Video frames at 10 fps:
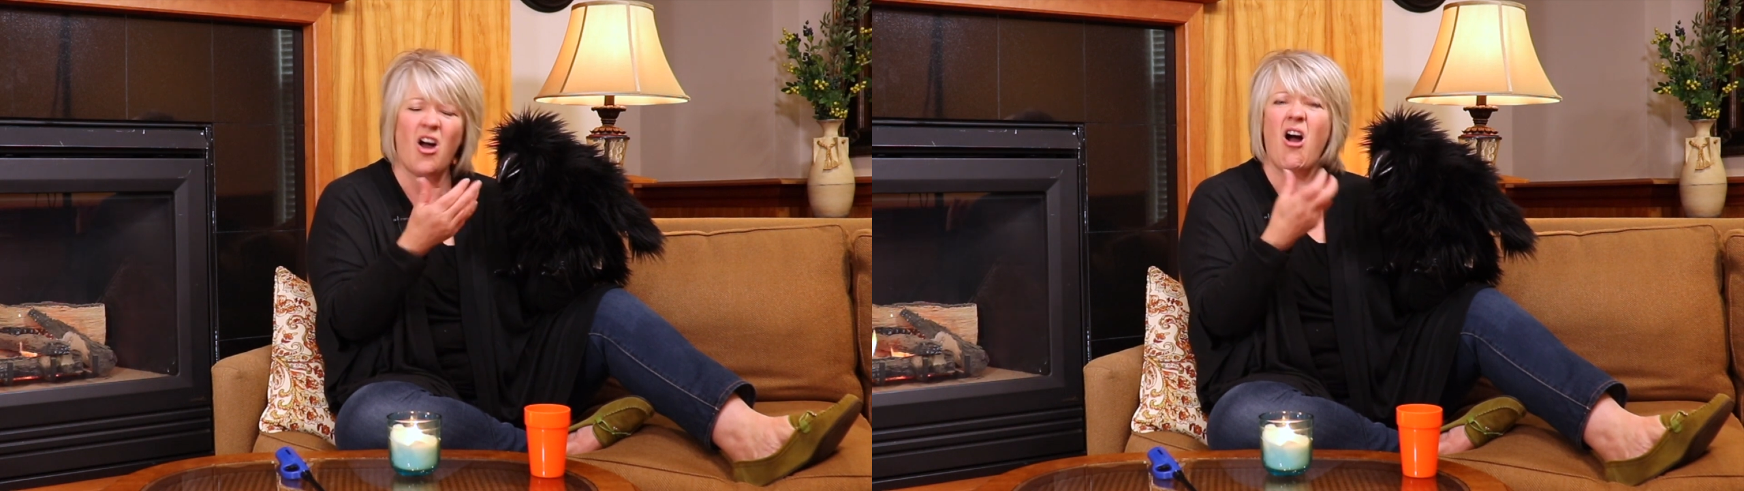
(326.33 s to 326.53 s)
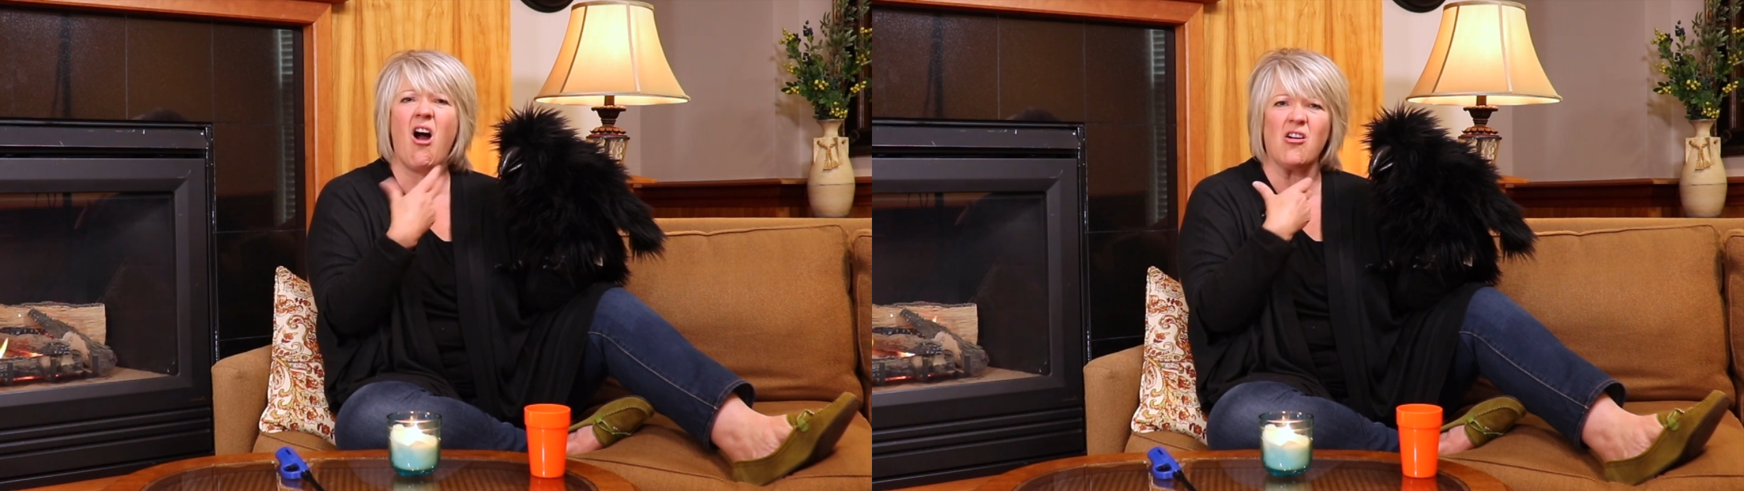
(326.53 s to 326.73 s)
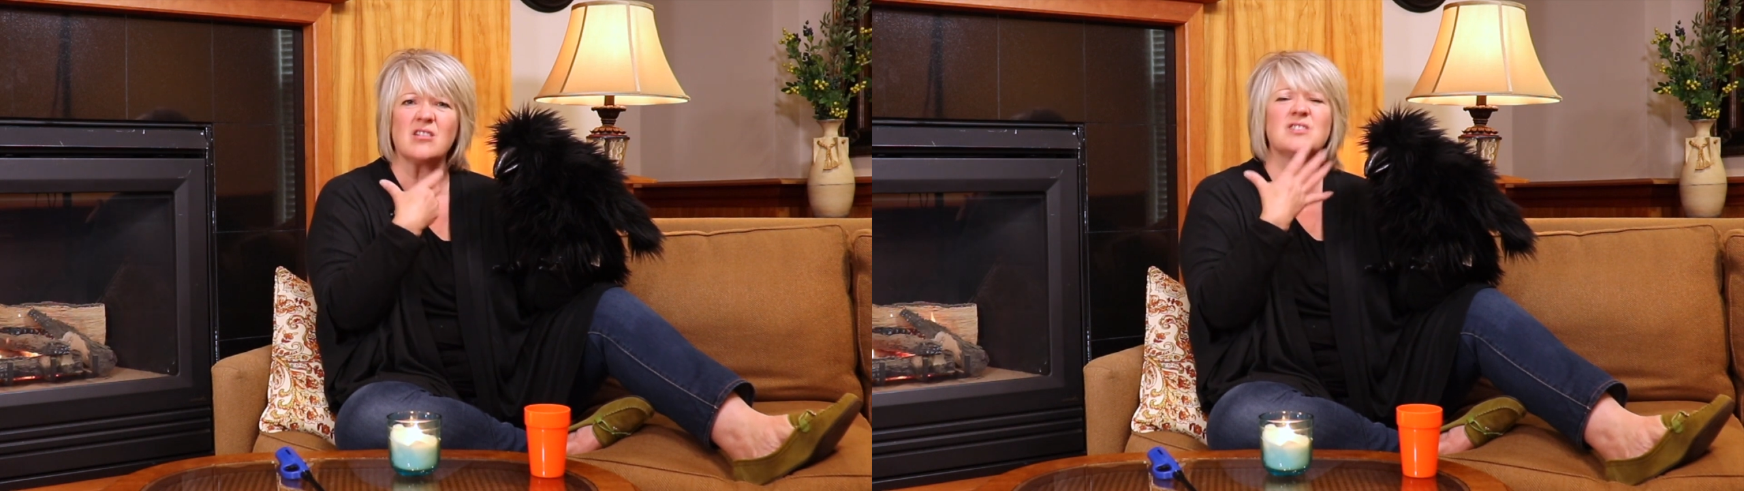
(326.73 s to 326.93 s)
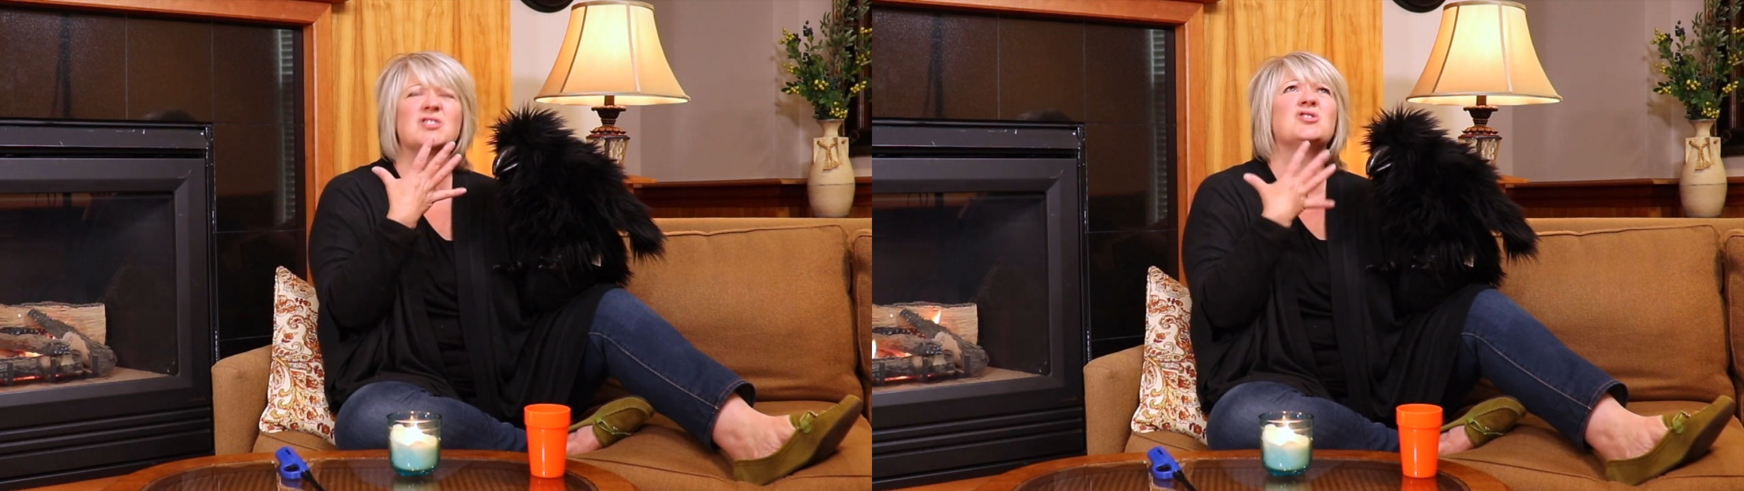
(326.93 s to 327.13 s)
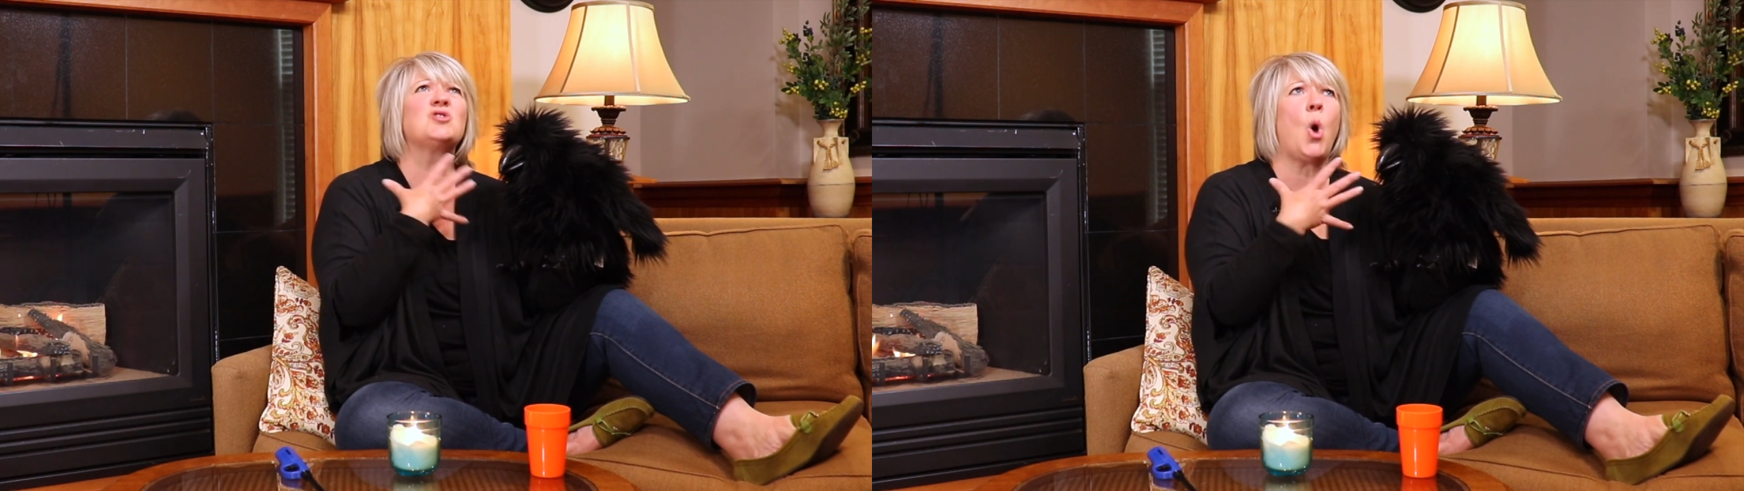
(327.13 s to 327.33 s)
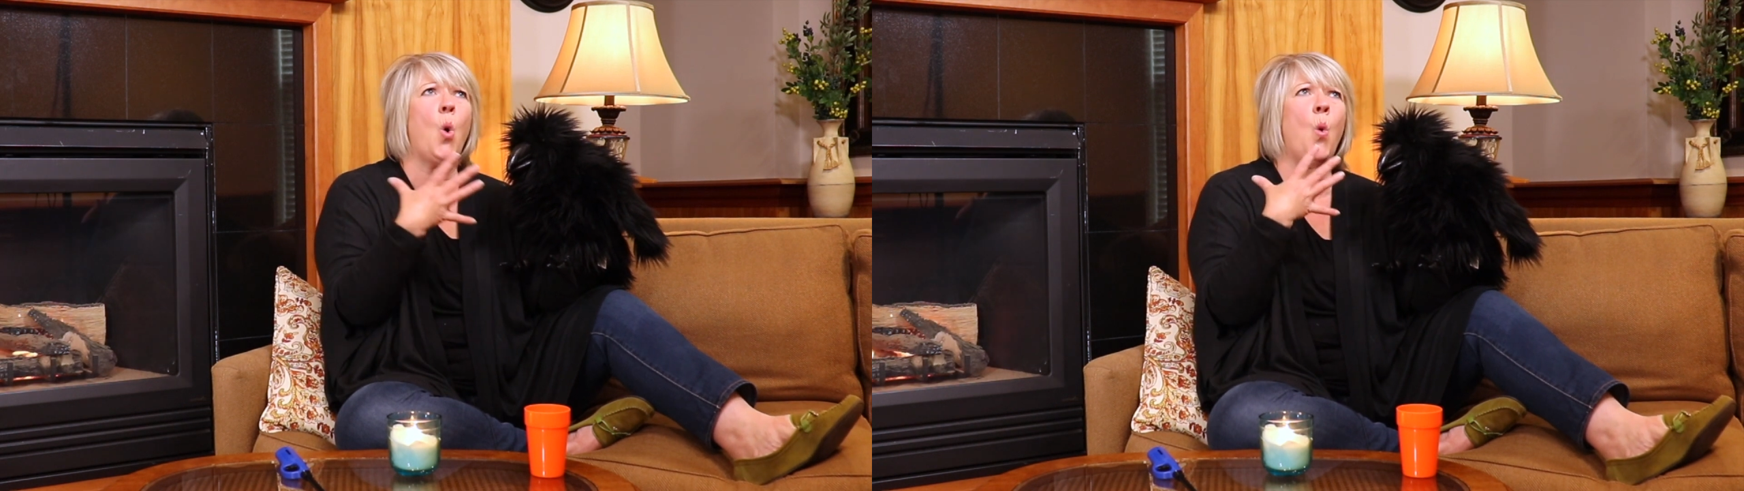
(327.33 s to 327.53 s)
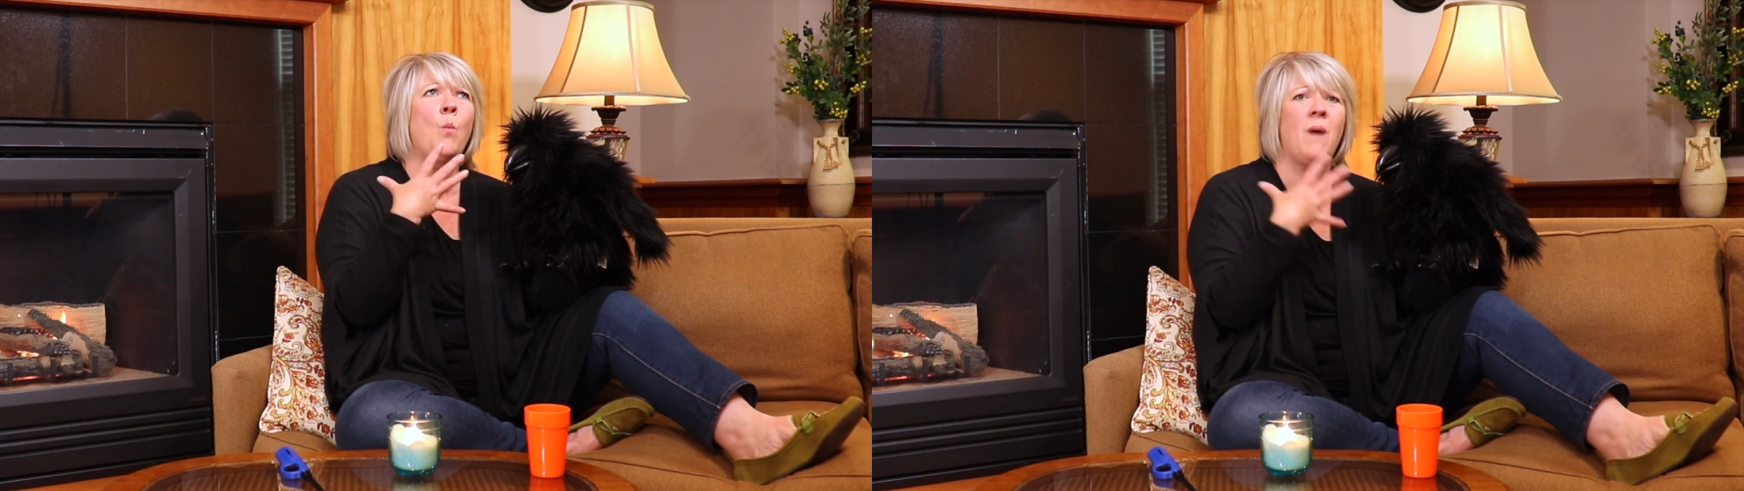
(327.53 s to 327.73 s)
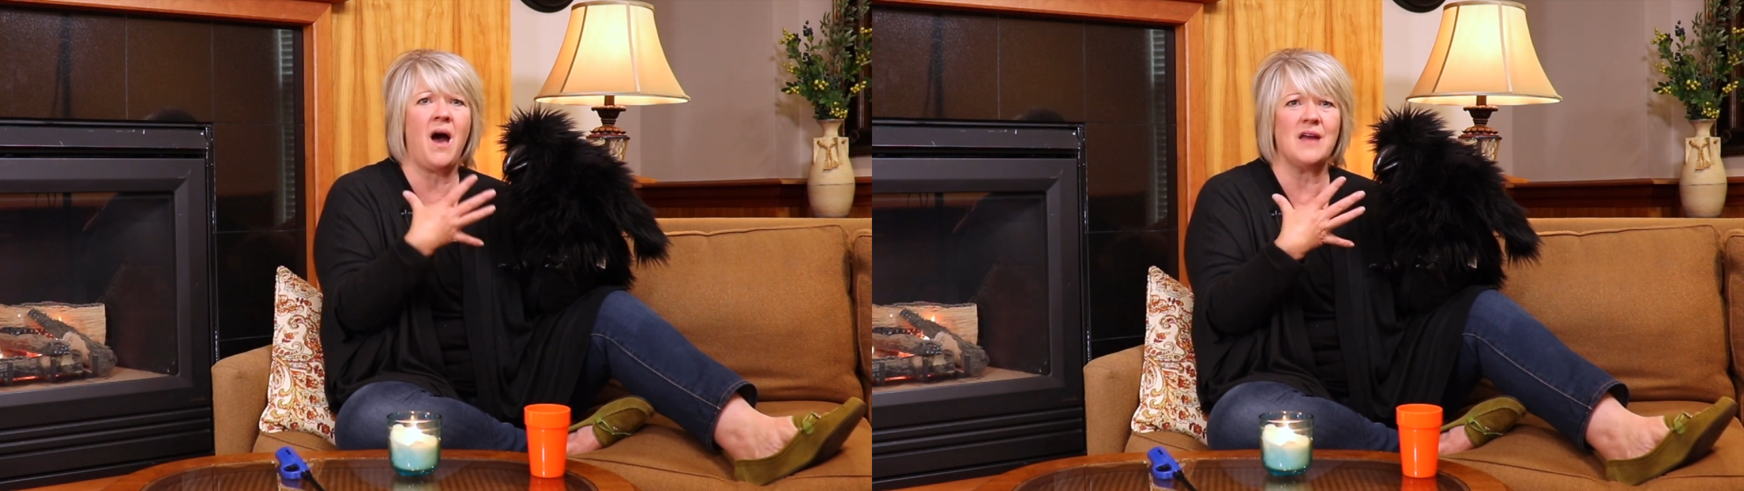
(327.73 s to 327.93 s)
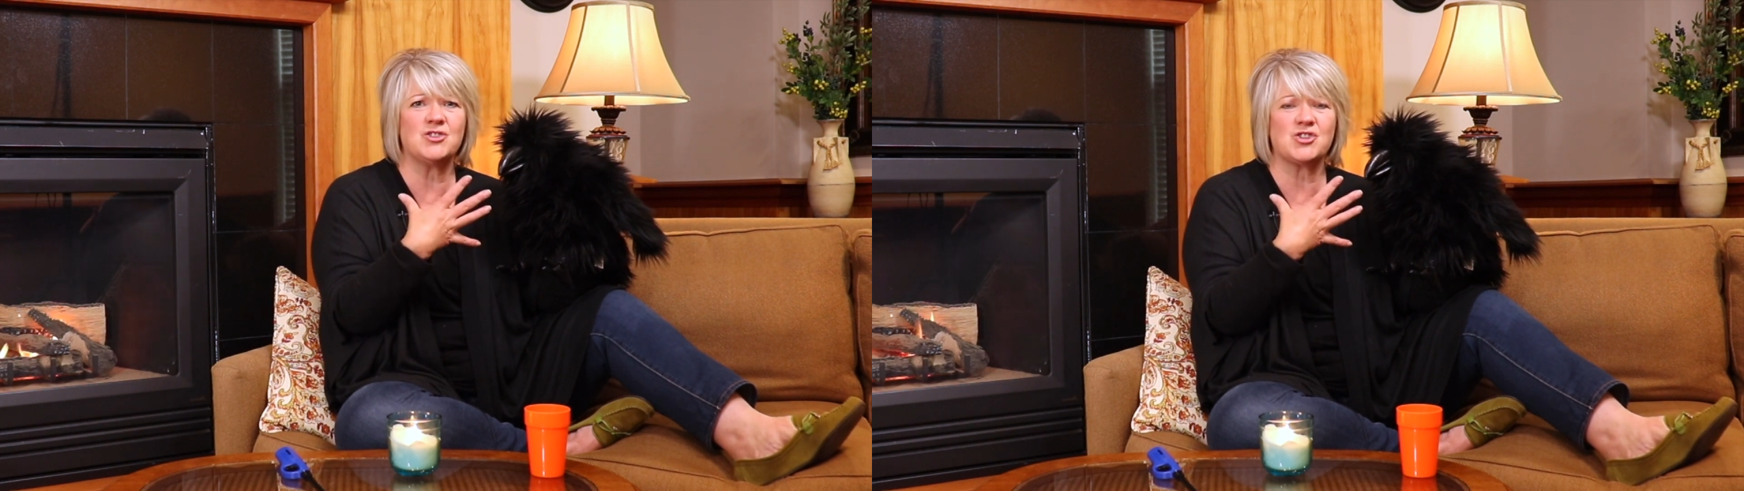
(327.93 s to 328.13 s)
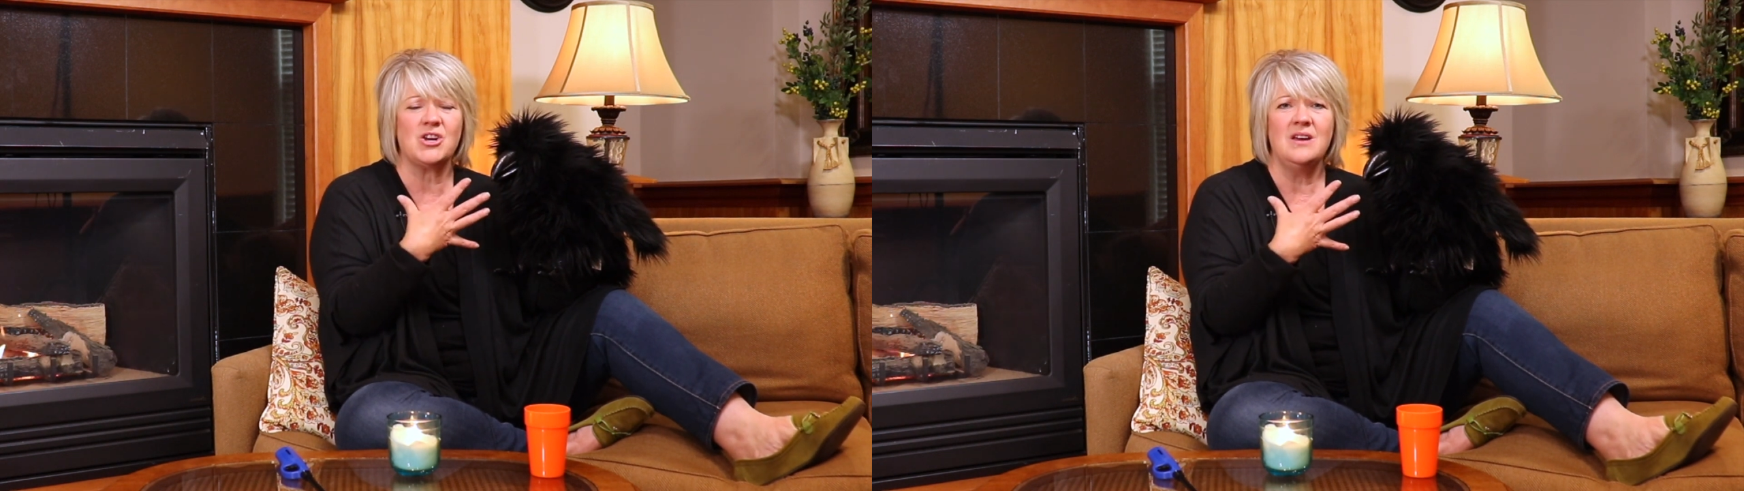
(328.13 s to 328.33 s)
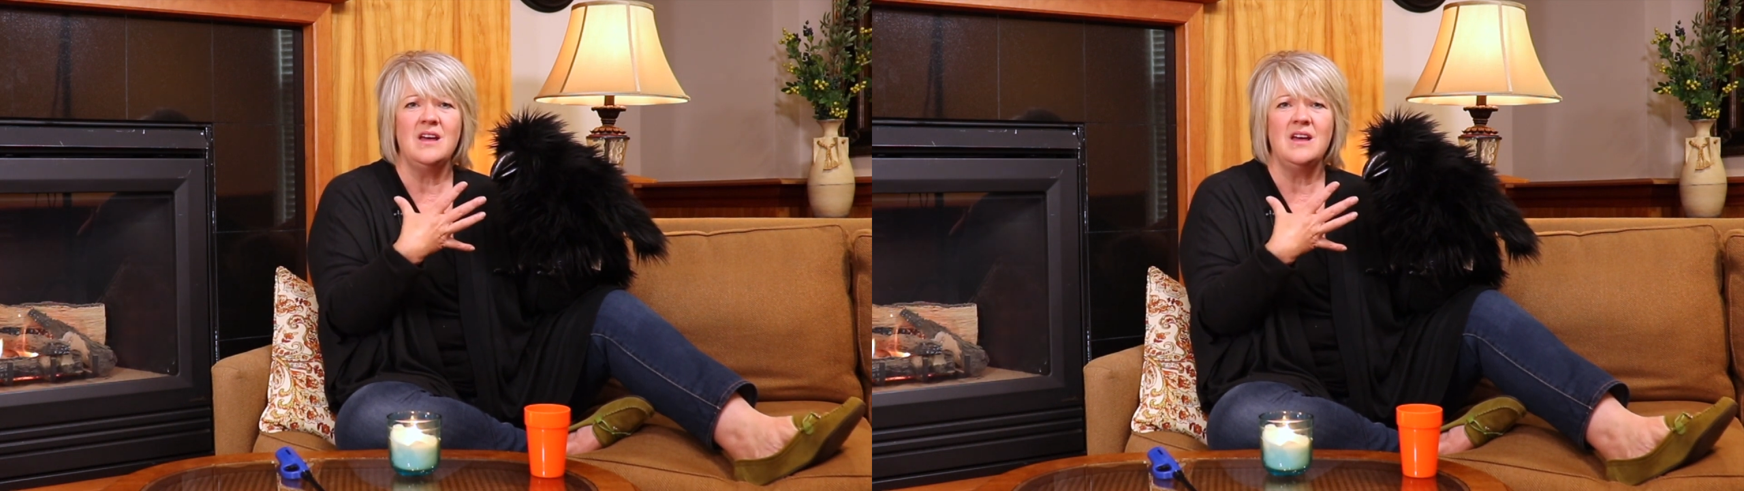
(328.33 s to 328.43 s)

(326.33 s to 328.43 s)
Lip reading: heart so much